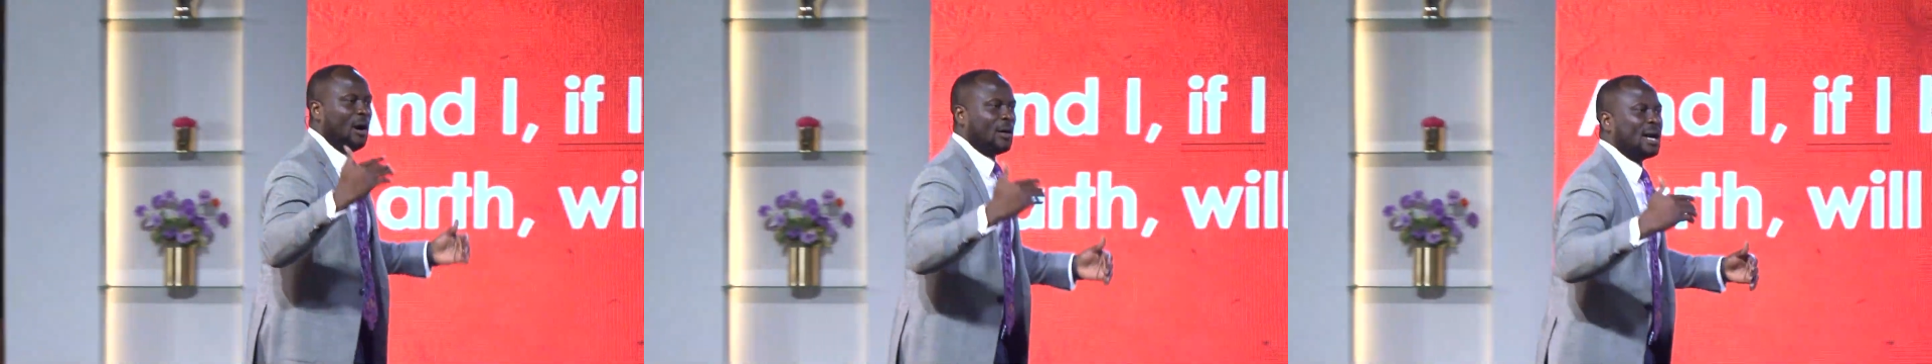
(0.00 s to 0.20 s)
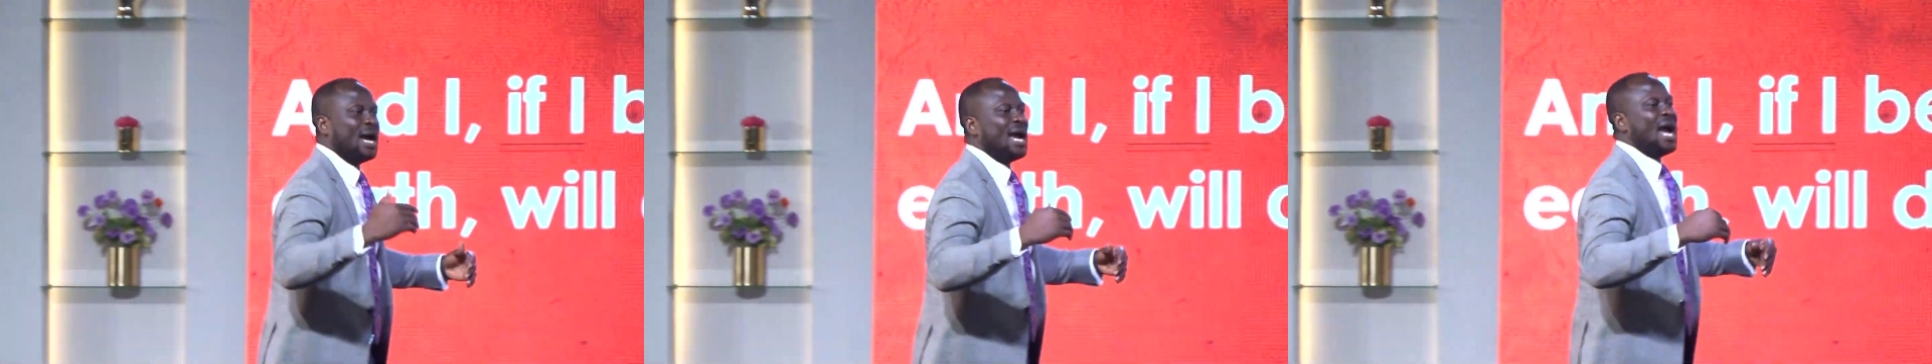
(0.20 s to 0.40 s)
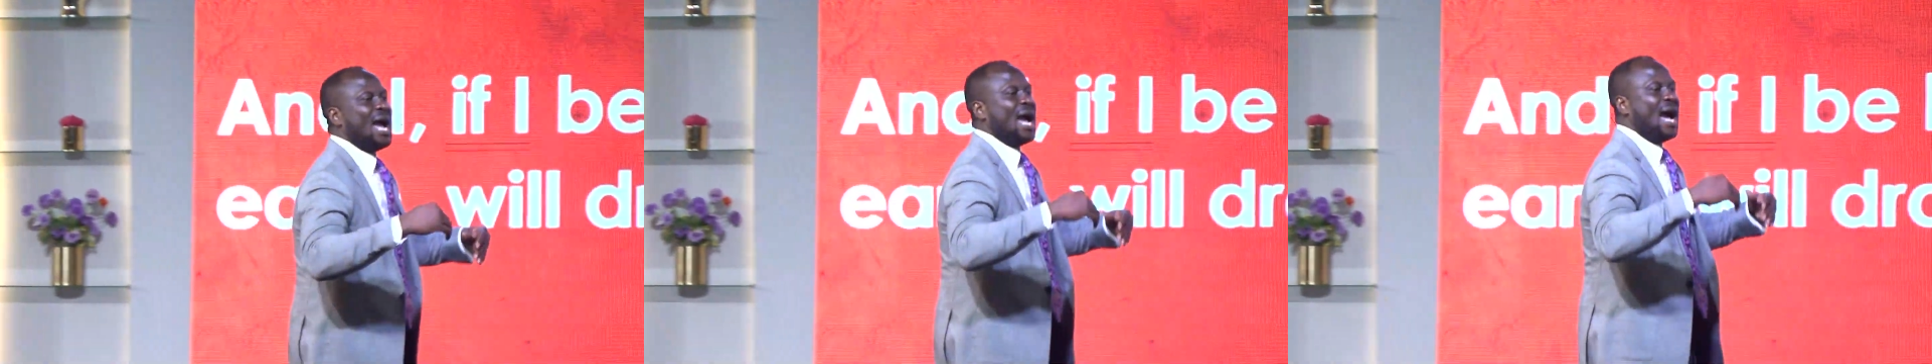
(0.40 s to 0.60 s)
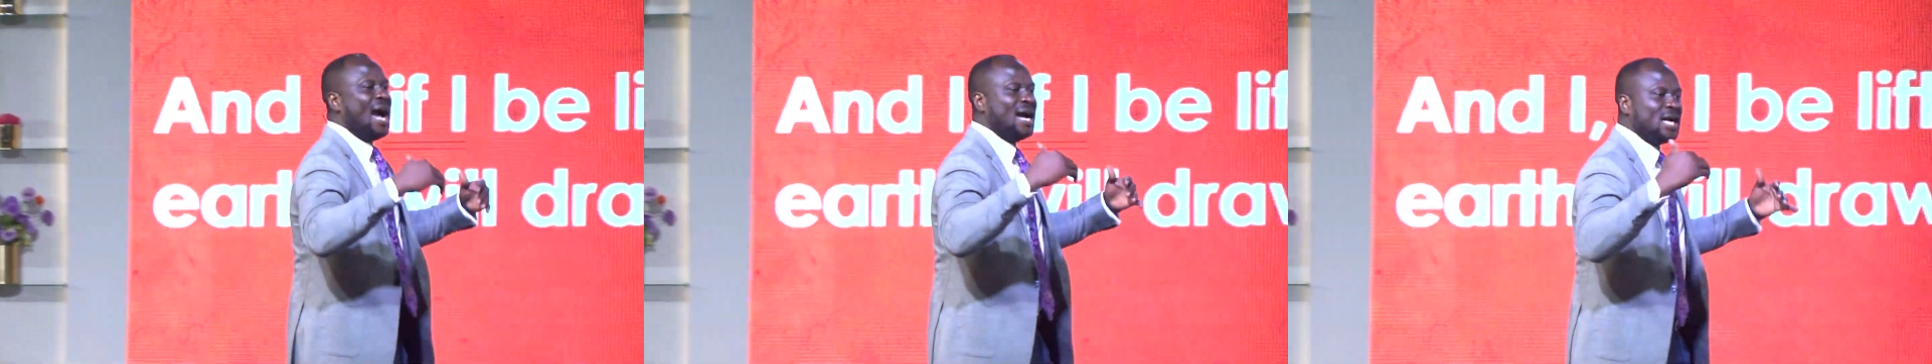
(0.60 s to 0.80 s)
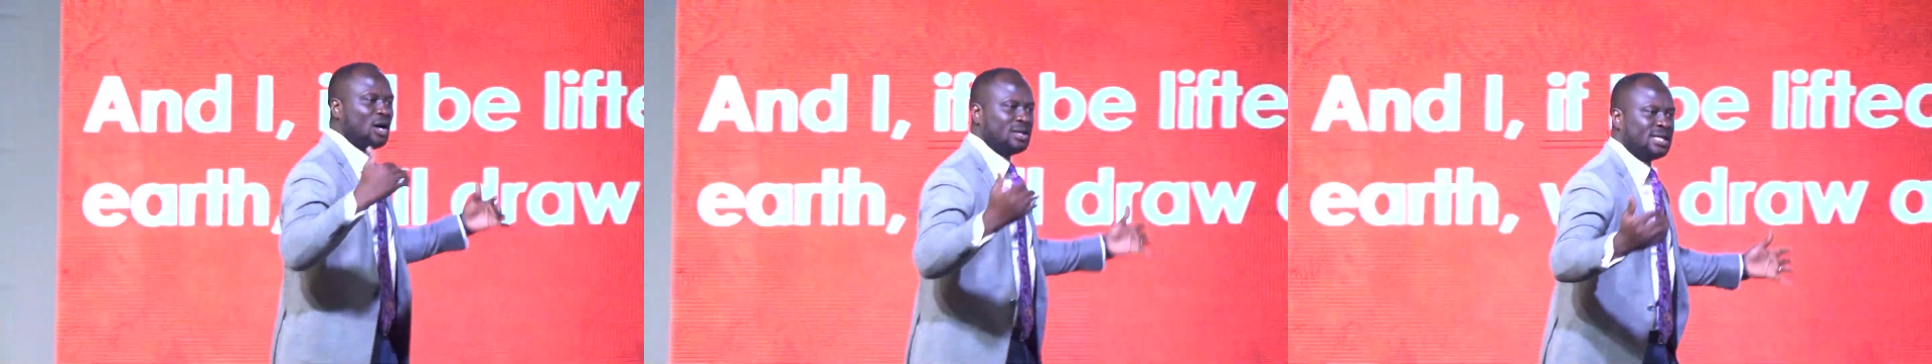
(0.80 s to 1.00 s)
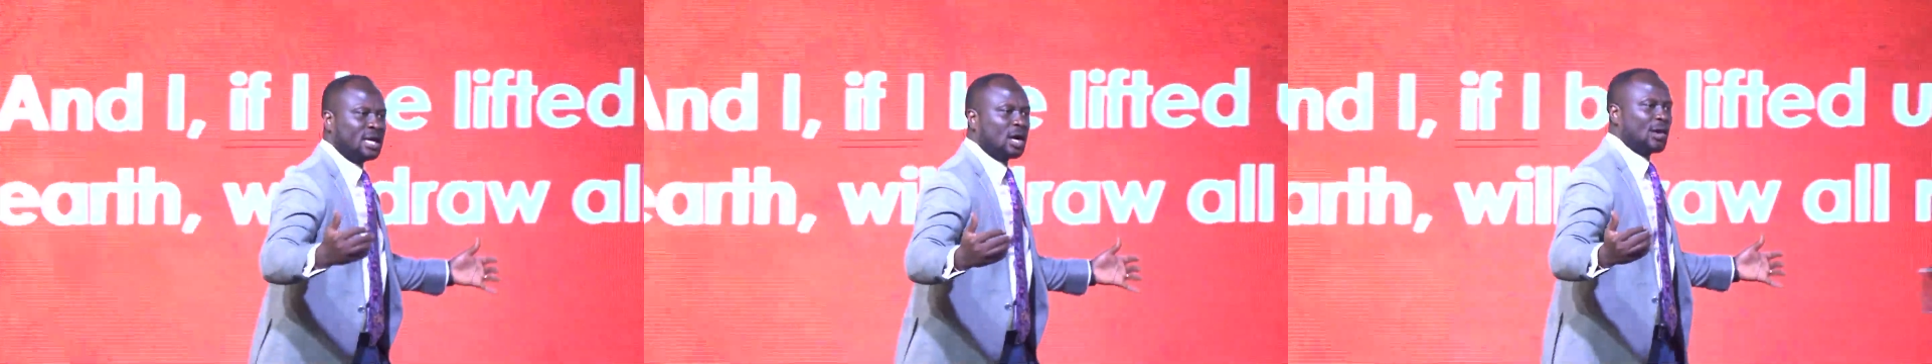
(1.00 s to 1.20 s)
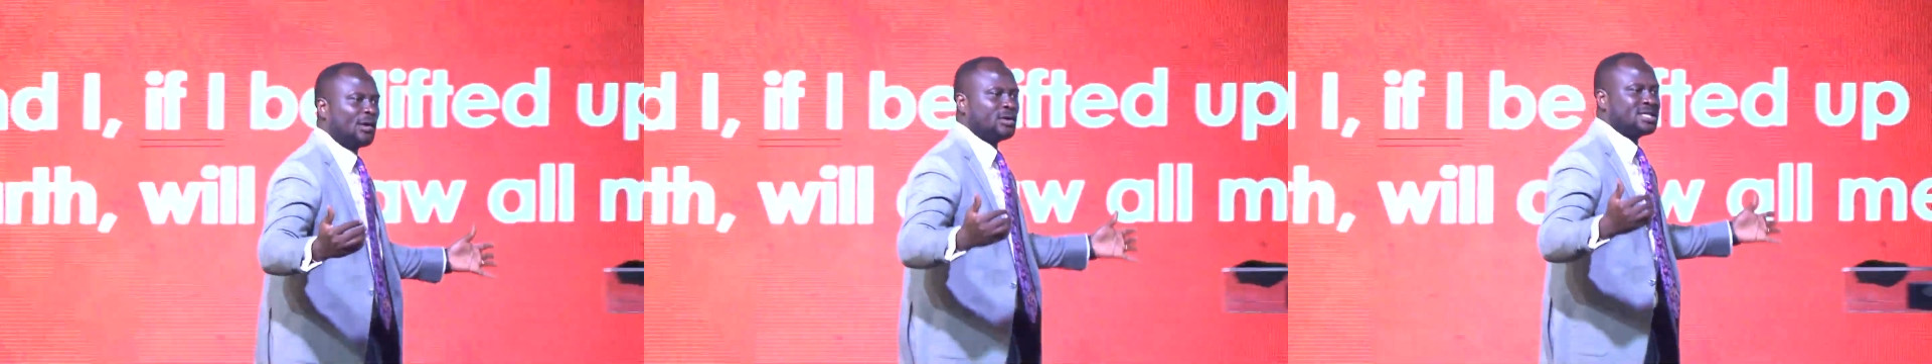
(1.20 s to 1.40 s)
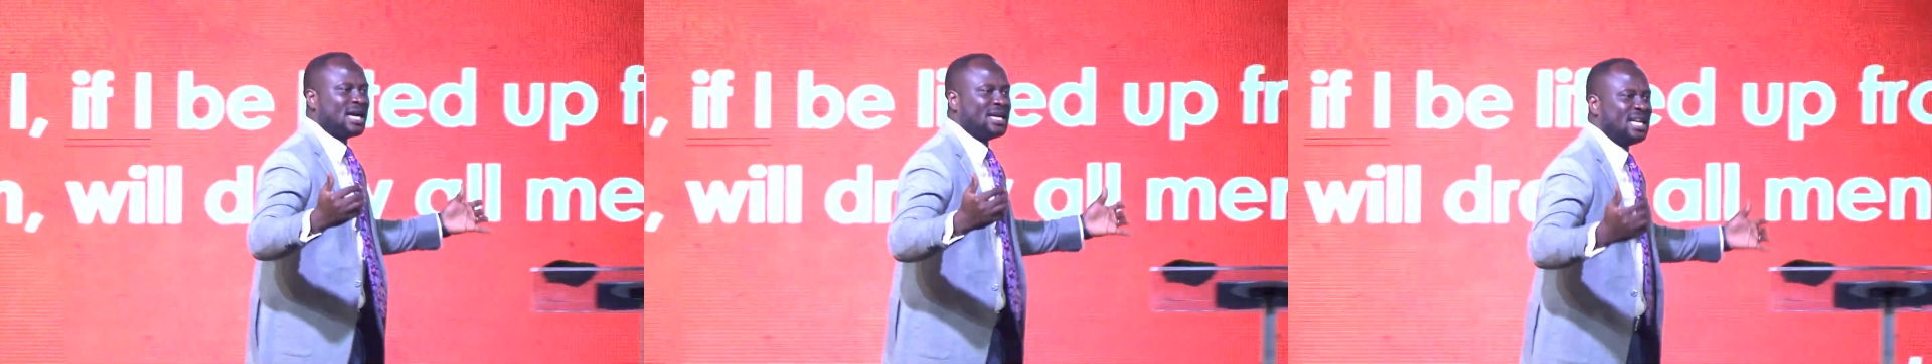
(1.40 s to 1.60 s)
all right, I hang on the
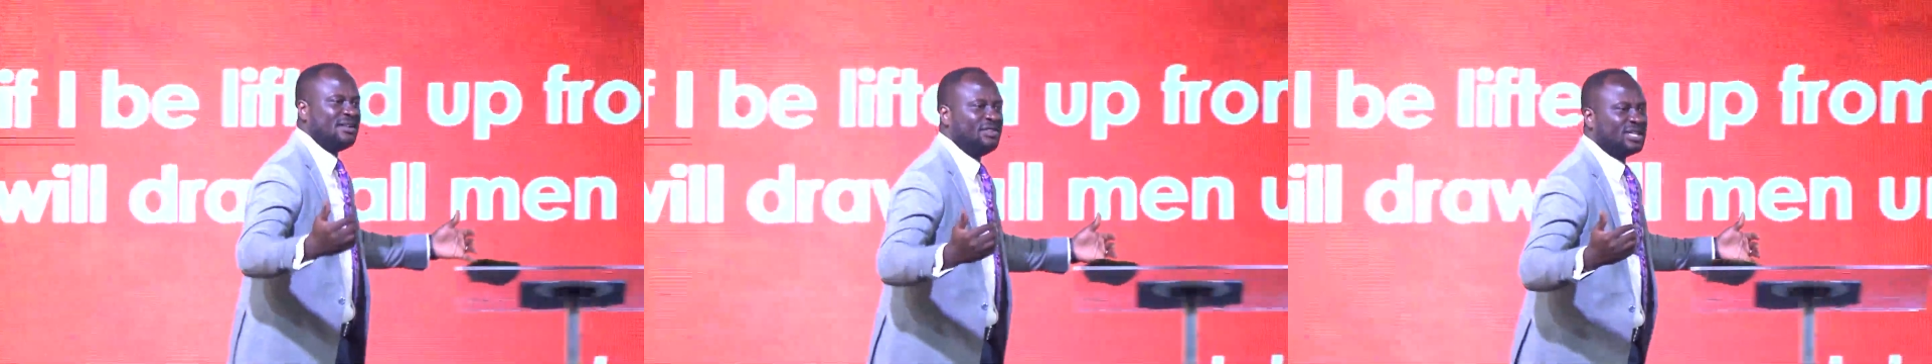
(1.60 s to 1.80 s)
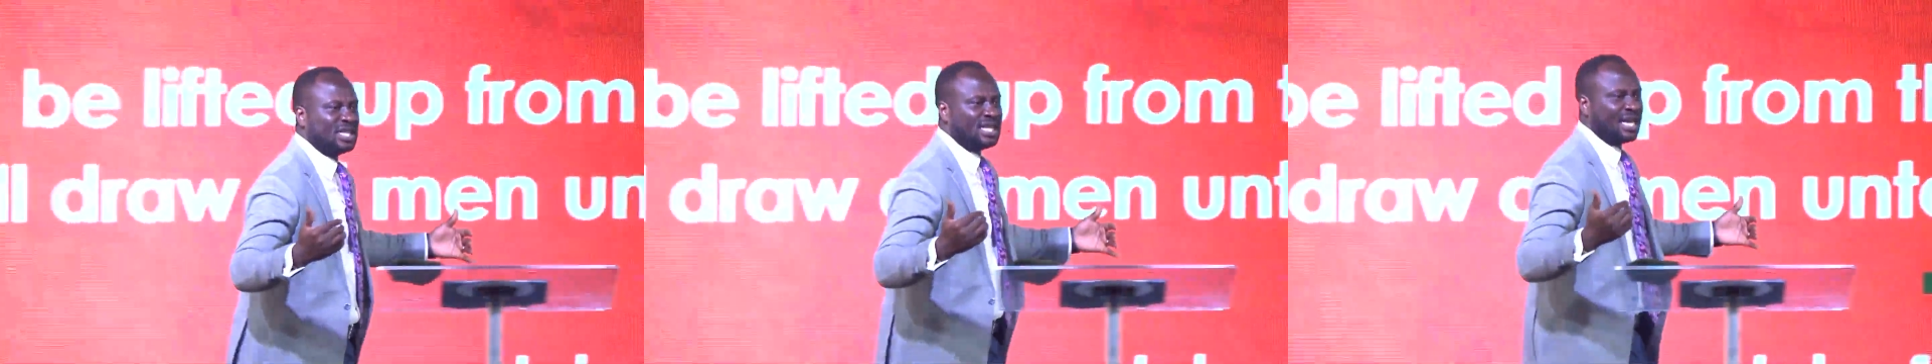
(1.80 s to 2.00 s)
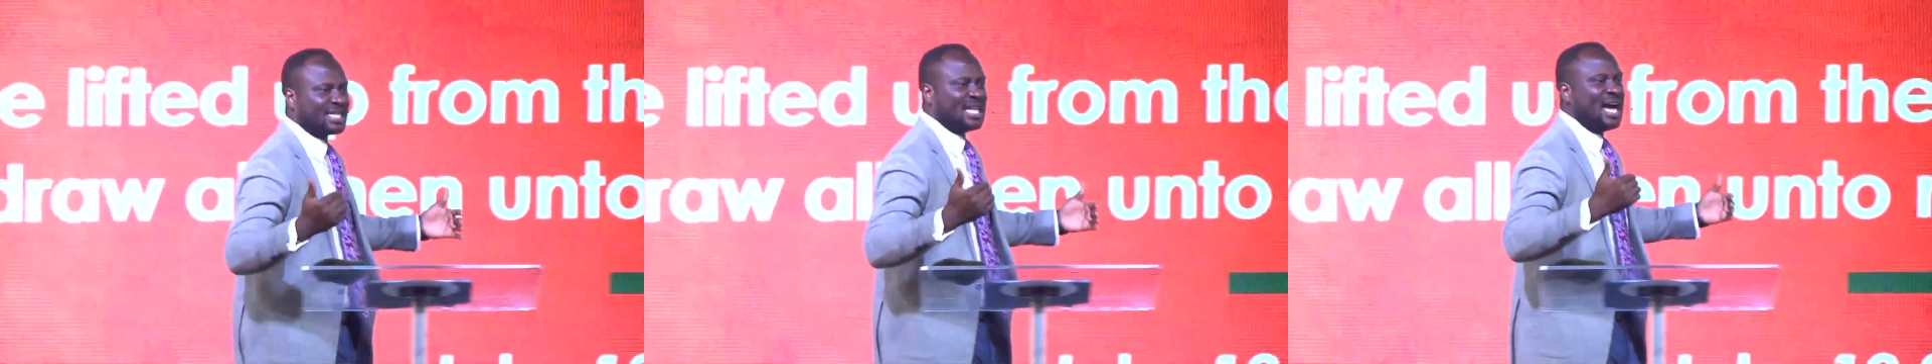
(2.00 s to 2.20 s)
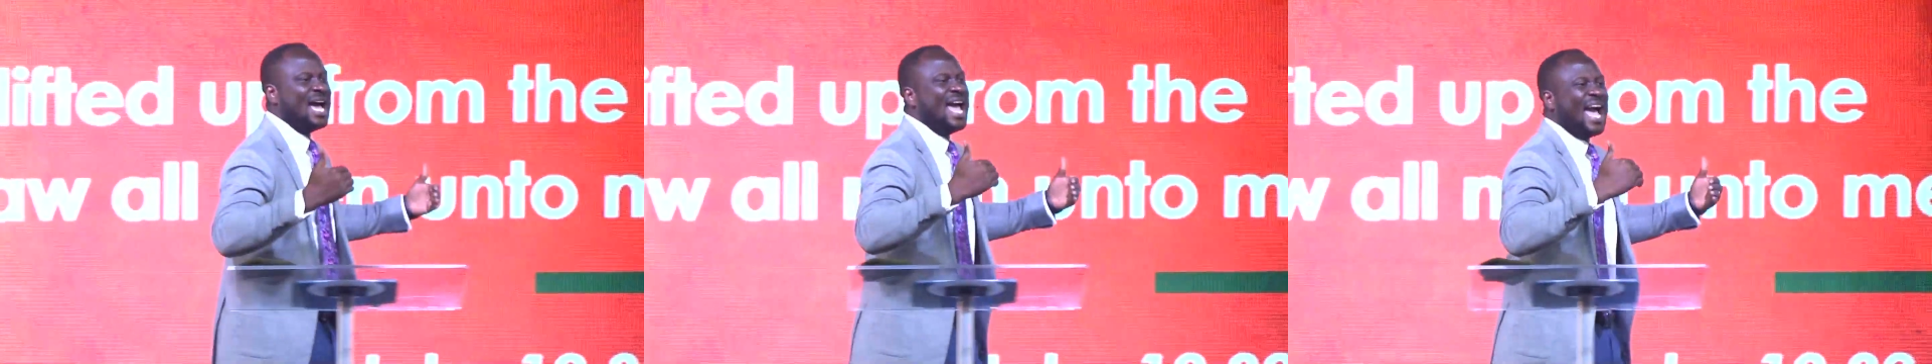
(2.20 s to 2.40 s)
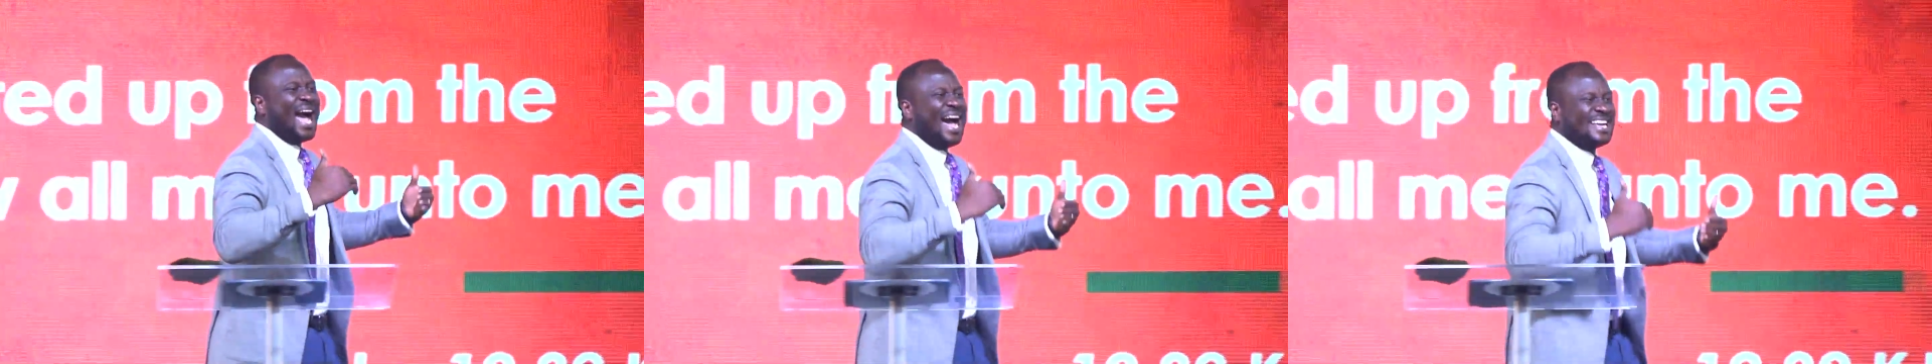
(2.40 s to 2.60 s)
cross and everything like that.